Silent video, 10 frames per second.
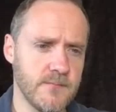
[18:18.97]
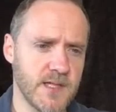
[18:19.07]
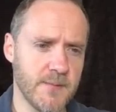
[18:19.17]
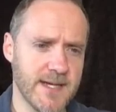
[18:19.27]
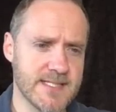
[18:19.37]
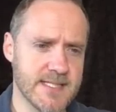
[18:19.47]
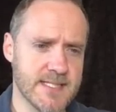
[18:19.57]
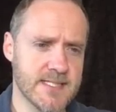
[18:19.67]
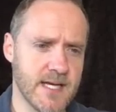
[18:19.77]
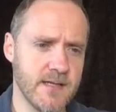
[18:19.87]
compared to this
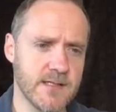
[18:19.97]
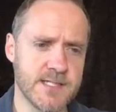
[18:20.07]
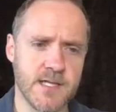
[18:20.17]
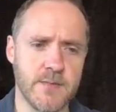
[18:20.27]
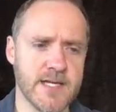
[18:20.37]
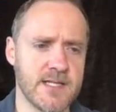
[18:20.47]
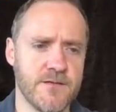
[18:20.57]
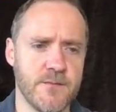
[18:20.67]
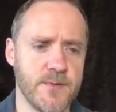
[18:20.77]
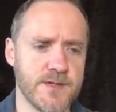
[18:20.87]
style is going to be a
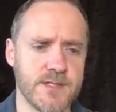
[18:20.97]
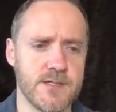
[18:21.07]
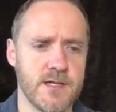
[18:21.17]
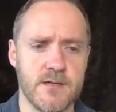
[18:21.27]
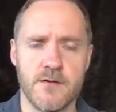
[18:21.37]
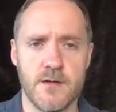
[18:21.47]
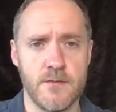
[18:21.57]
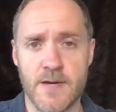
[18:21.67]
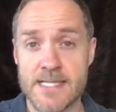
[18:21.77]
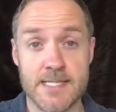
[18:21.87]
different person that
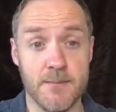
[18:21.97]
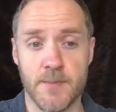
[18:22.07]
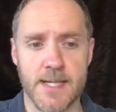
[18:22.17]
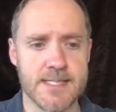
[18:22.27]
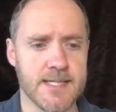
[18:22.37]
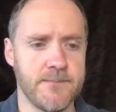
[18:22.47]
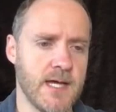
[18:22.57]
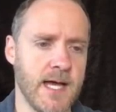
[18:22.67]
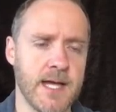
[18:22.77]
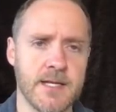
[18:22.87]
rents it, buys it,
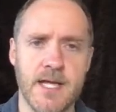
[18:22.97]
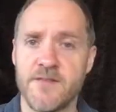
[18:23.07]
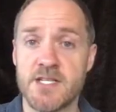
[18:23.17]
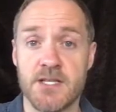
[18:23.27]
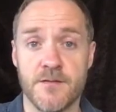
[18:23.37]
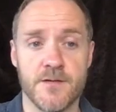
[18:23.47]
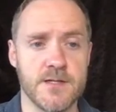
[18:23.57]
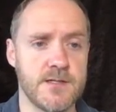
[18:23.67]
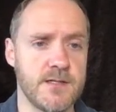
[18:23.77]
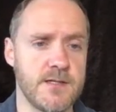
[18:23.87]
and have a
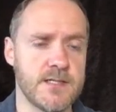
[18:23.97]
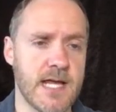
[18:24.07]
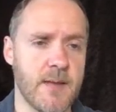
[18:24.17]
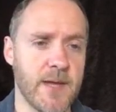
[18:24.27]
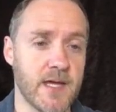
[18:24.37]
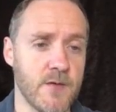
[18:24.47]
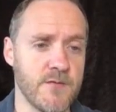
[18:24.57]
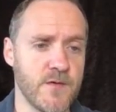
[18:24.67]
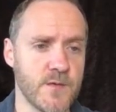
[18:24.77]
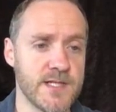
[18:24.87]
different dynamic going
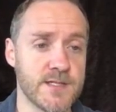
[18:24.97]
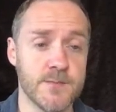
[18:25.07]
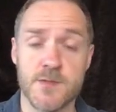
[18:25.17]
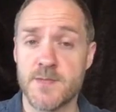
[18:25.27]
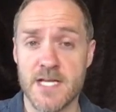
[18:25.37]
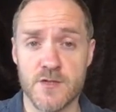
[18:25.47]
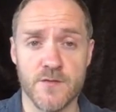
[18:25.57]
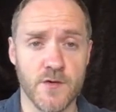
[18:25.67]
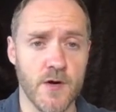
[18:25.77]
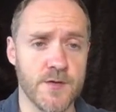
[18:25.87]
forward in terms of potential
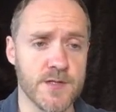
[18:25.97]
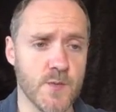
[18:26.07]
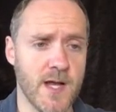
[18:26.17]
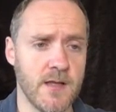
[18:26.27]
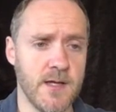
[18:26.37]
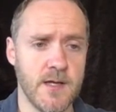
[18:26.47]
for growth as well.